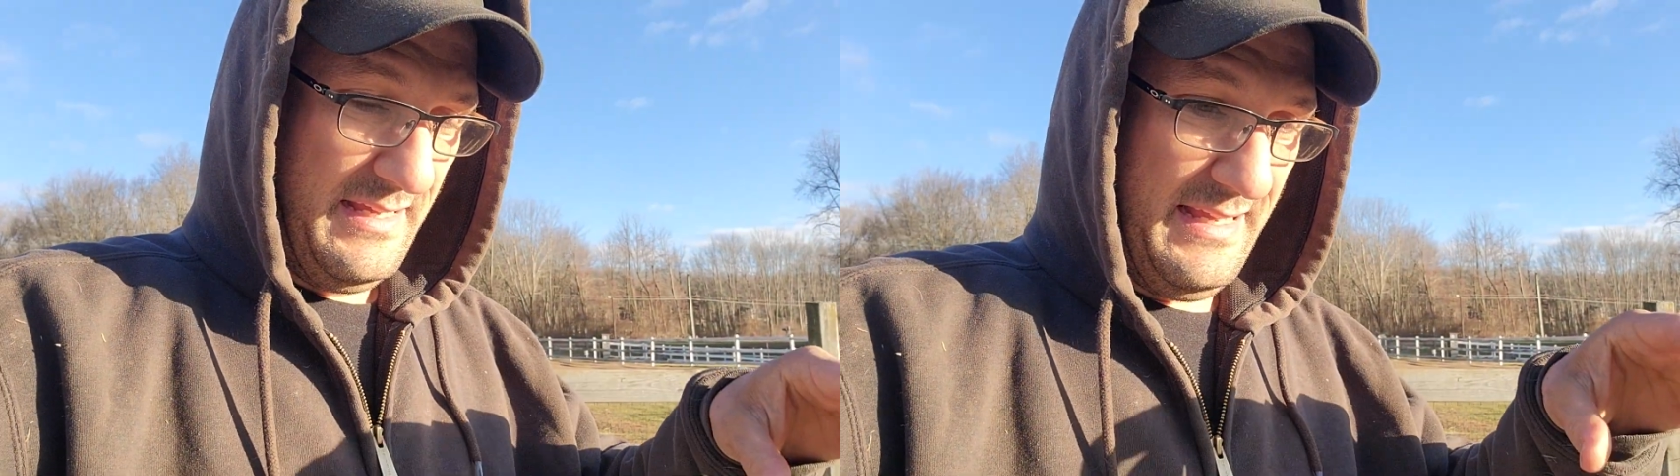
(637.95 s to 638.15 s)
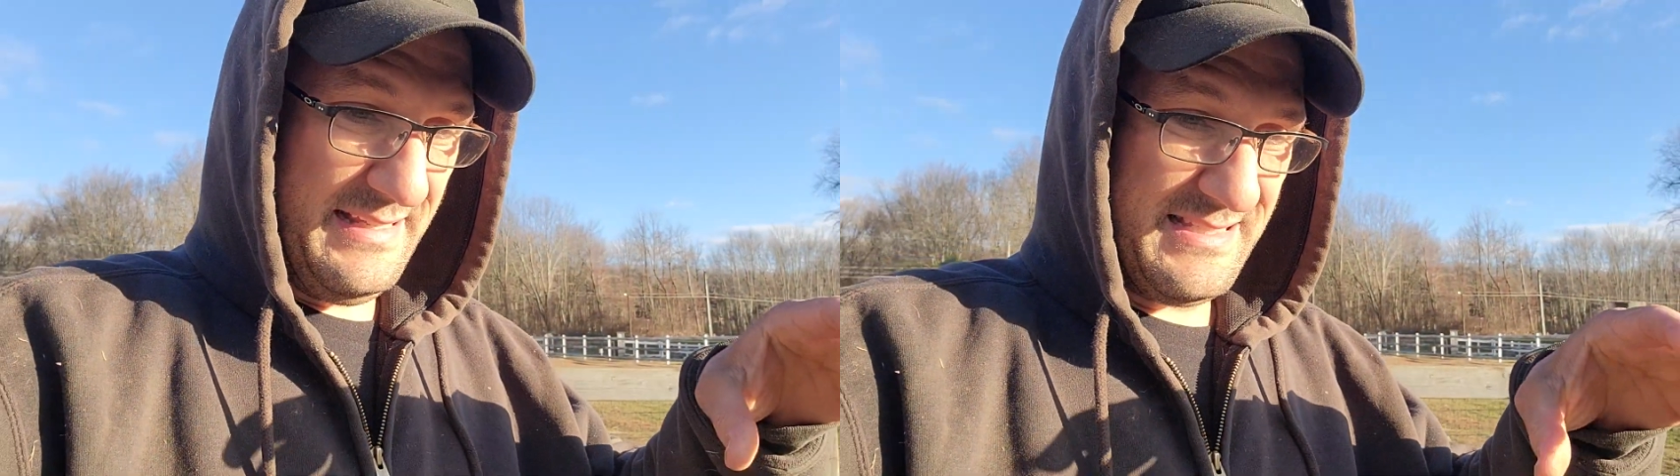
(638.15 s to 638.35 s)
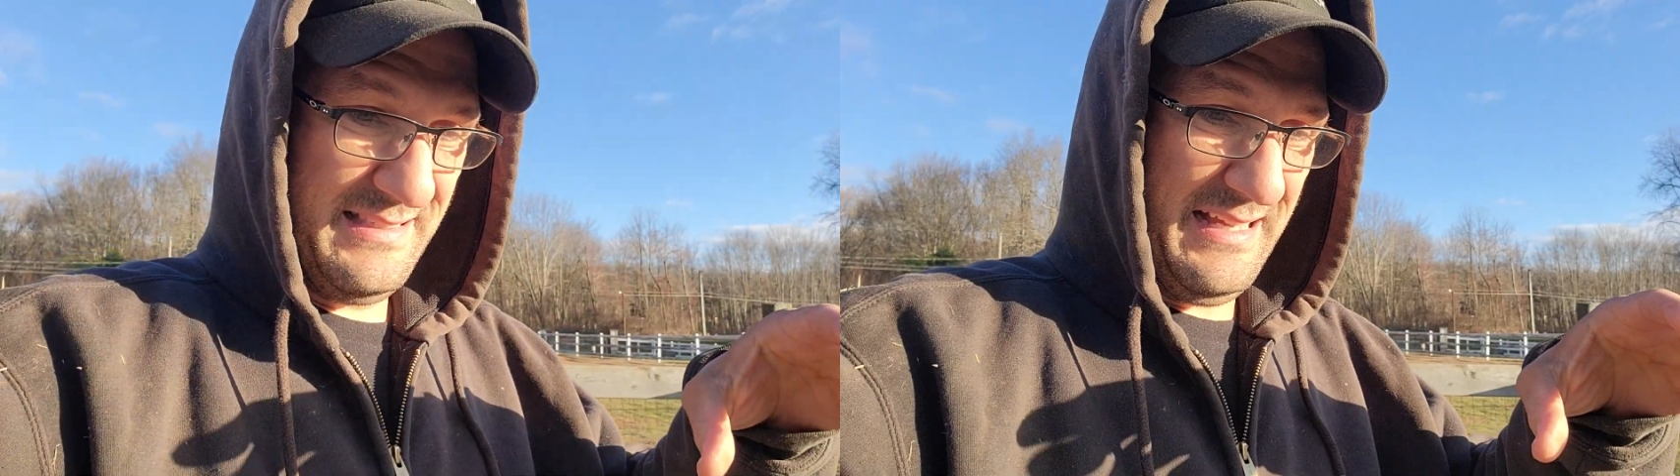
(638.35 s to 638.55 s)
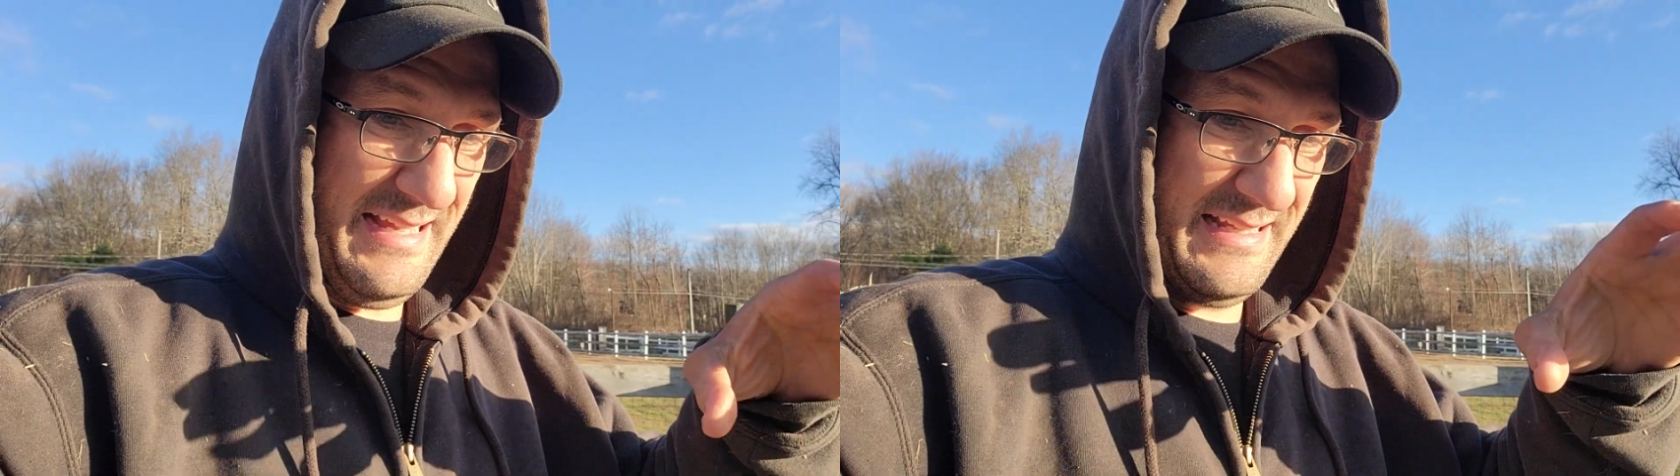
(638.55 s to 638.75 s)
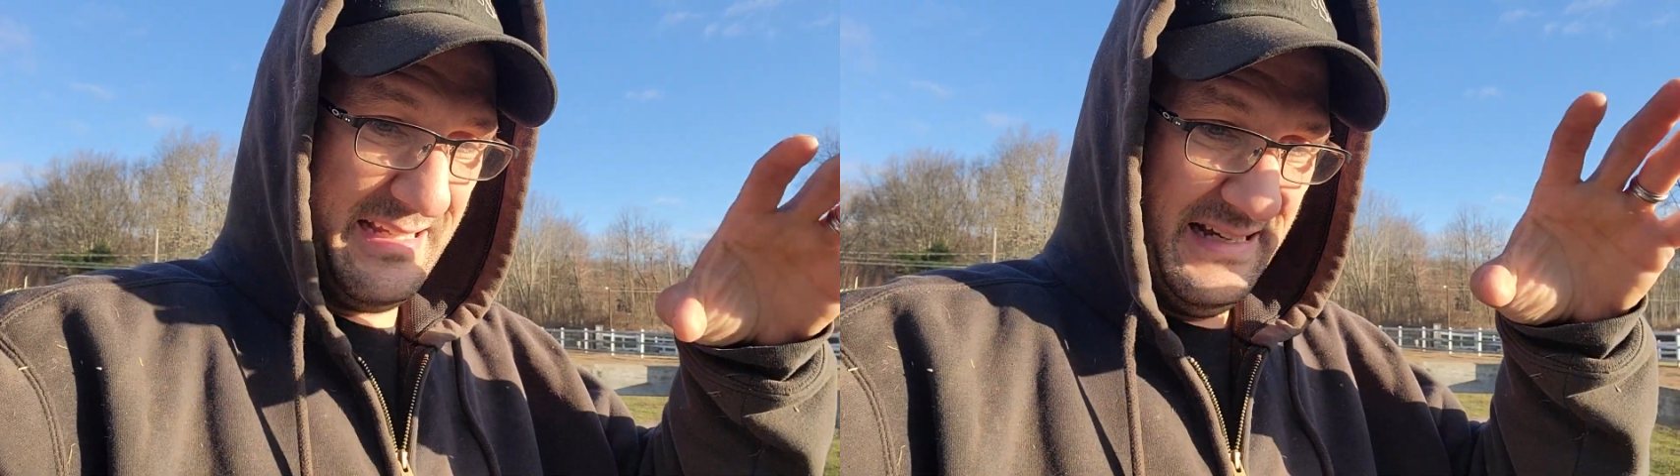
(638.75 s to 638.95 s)
it's
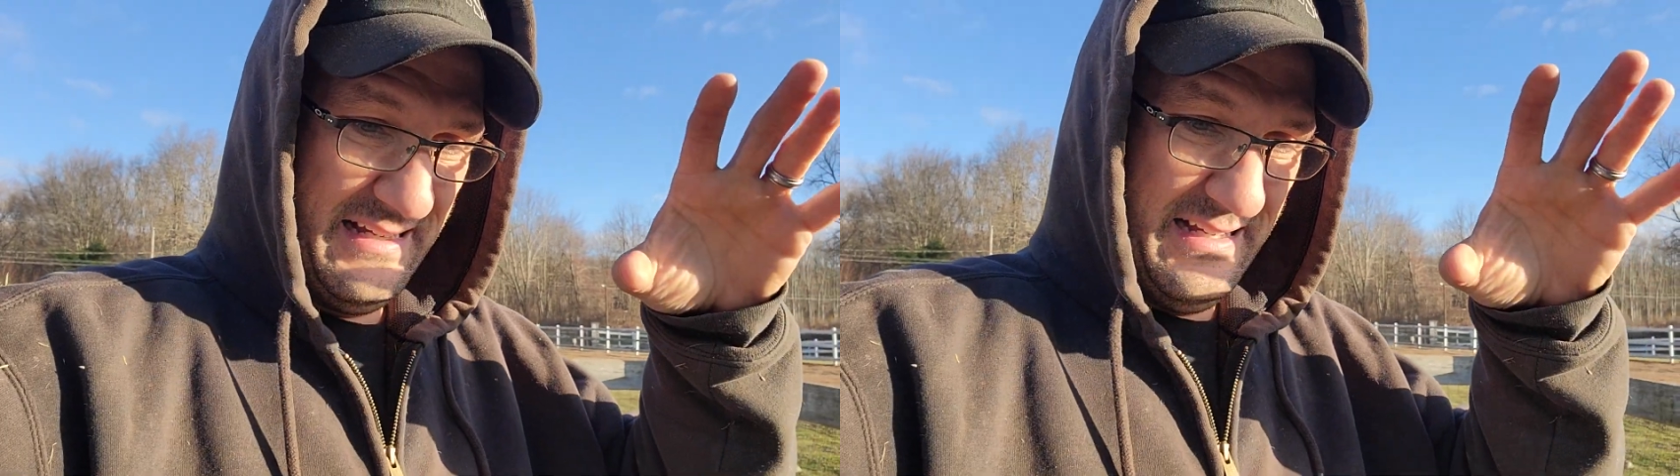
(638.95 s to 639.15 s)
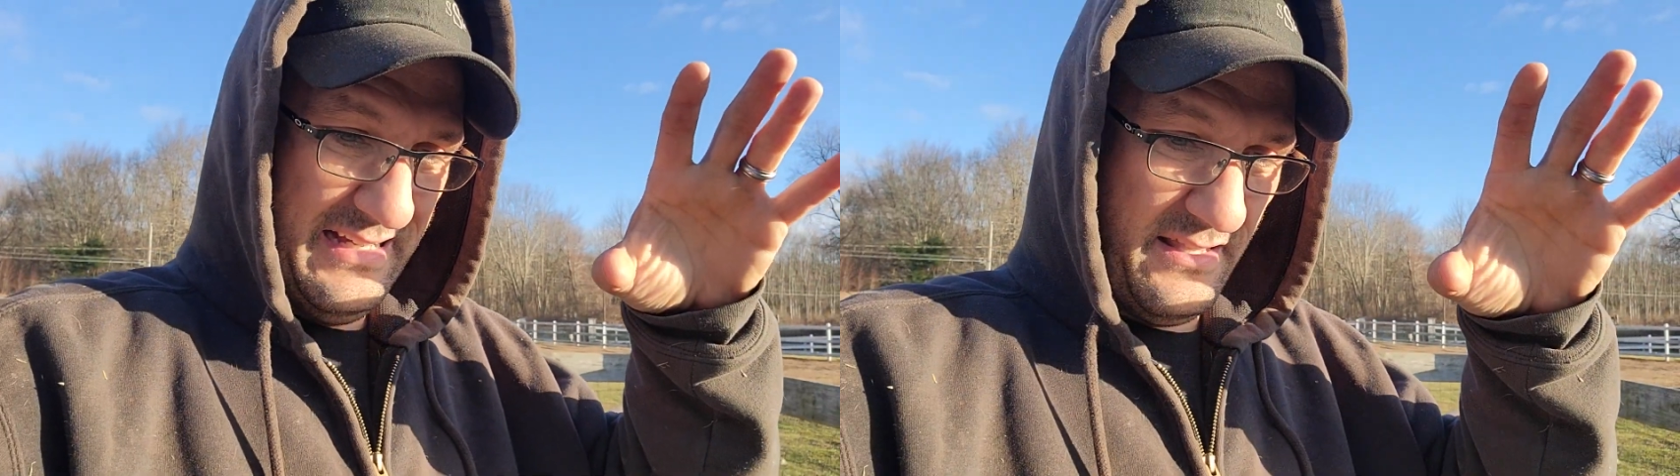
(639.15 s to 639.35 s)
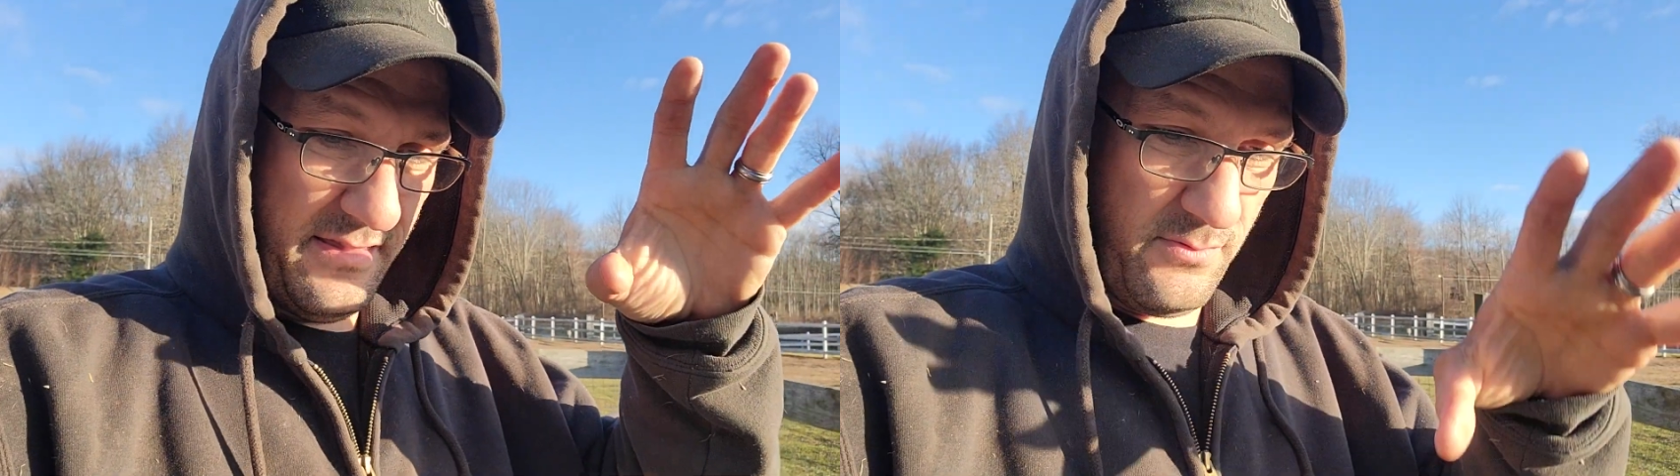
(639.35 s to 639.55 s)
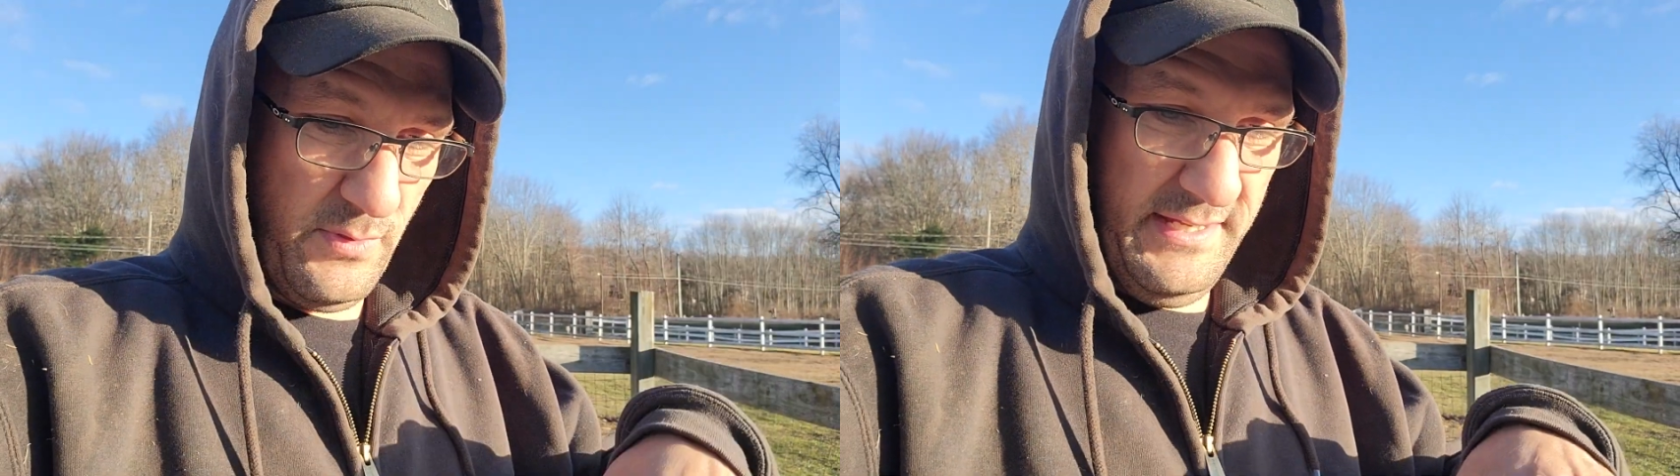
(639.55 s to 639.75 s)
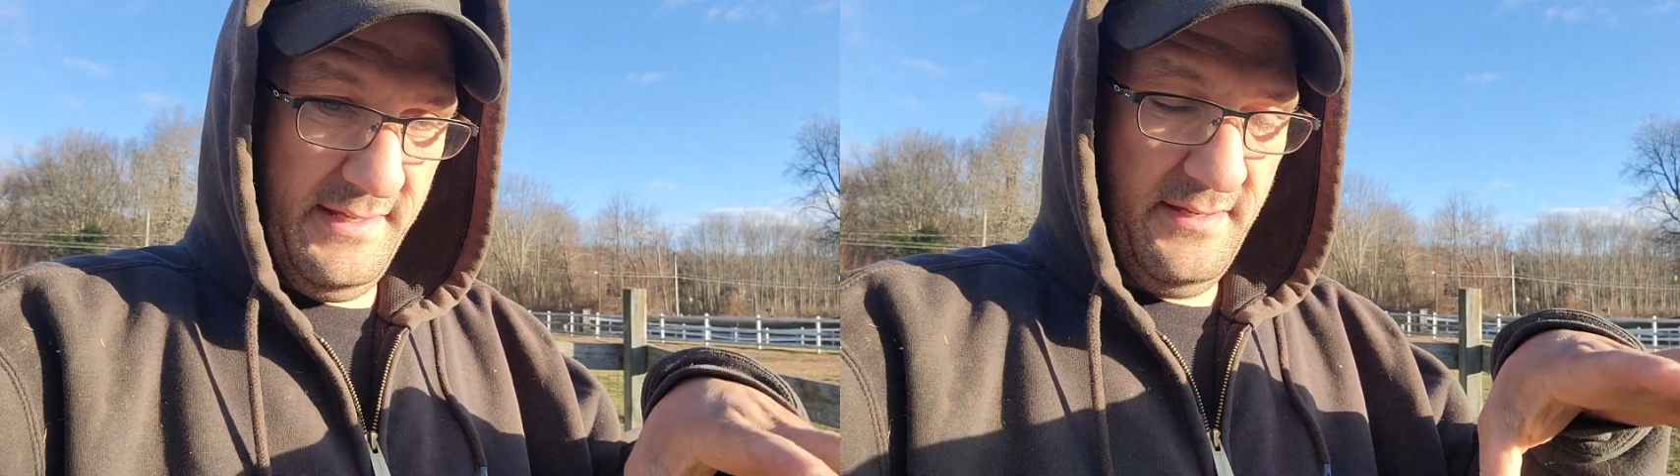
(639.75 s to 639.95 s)
like
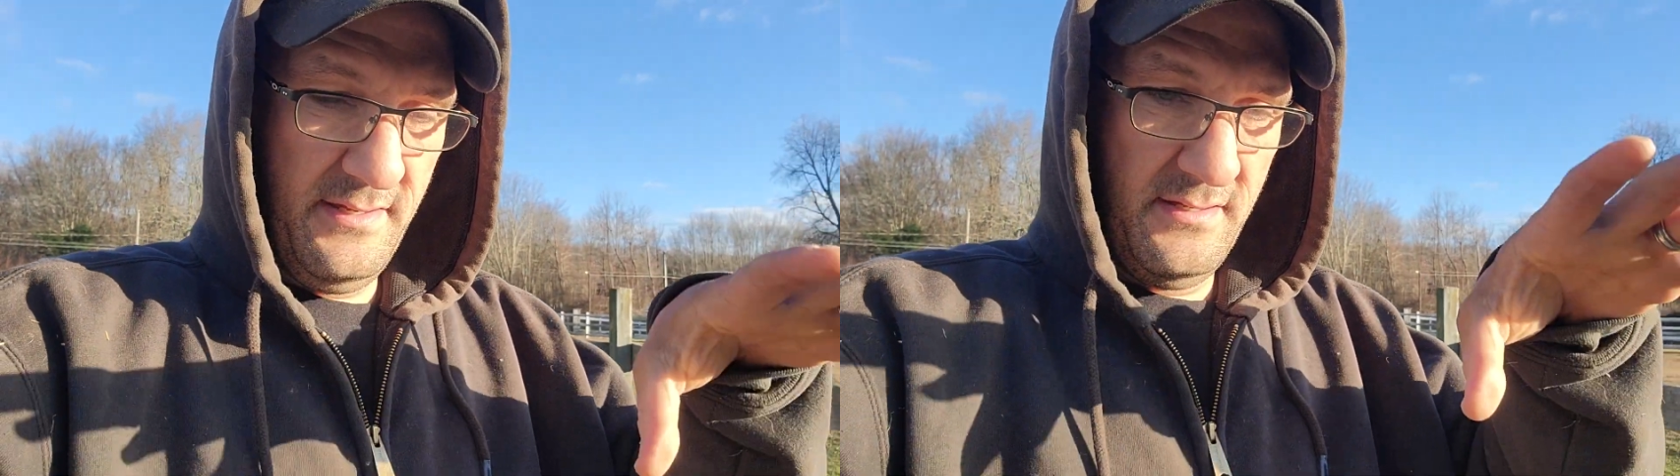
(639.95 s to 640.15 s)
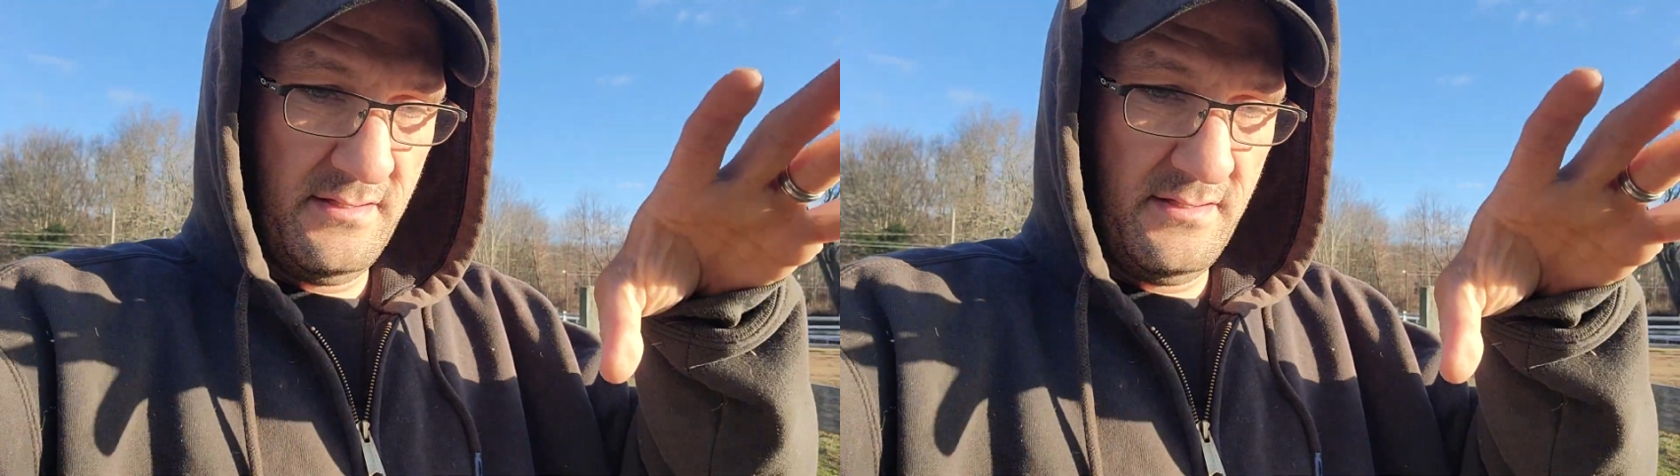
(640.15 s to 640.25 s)
three